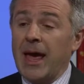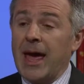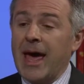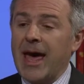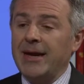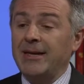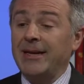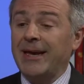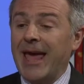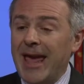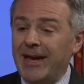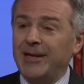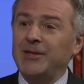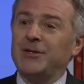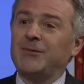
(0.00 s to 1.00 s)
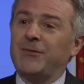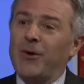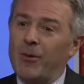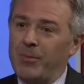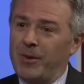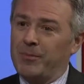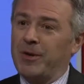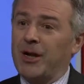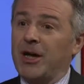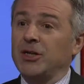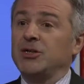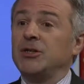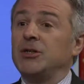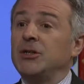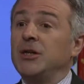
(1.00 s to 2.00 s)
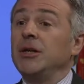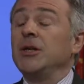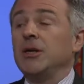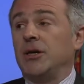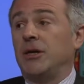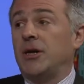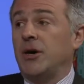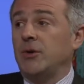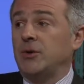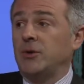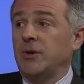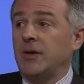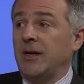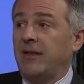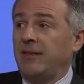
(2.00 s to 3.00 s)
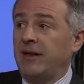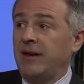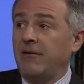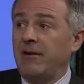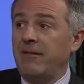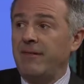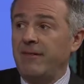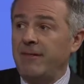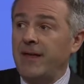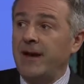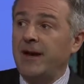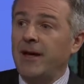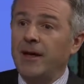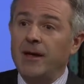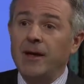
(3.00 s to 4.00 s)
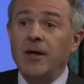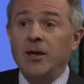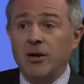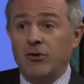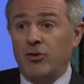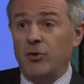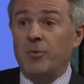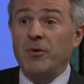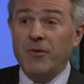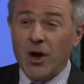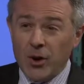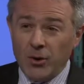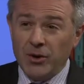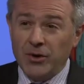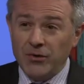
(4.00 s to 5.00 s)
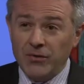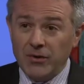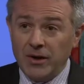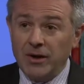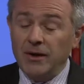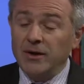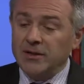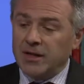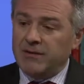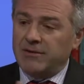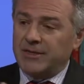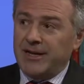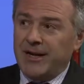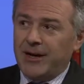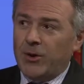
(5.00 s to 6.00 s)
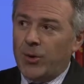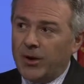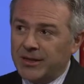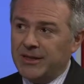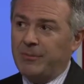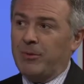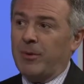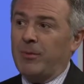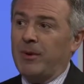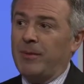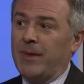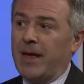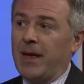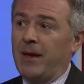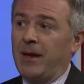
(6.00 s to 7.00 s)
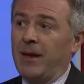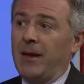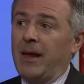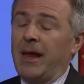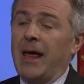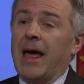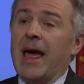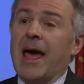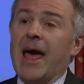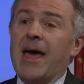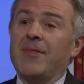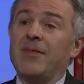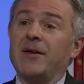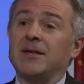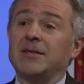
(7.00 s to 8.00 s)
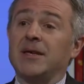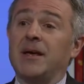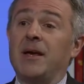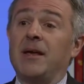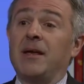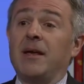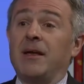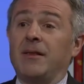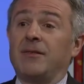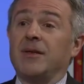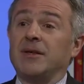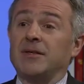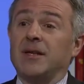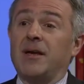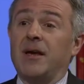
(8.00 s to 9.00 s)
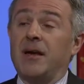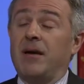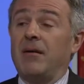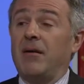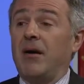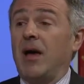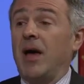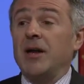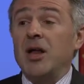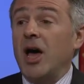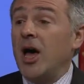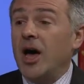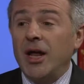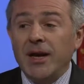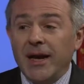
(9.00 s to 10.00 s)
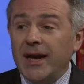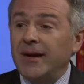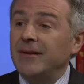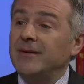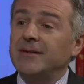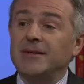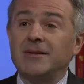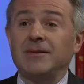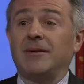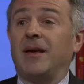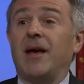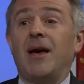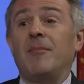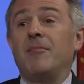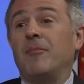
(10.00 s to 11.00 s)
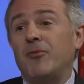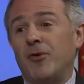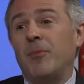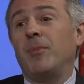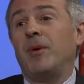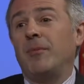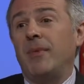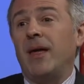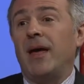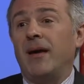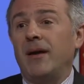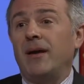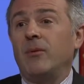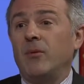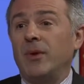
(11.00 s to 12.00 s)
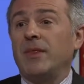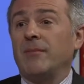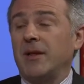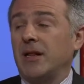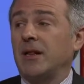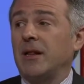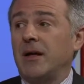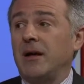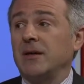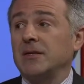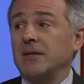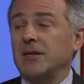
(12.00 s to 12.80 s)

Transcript: And the gains from the production go to a, a thinner and thinner group of owners. So there is an inequality problem there, and there's a, there's a, an earnings um, problem there with the middle class that's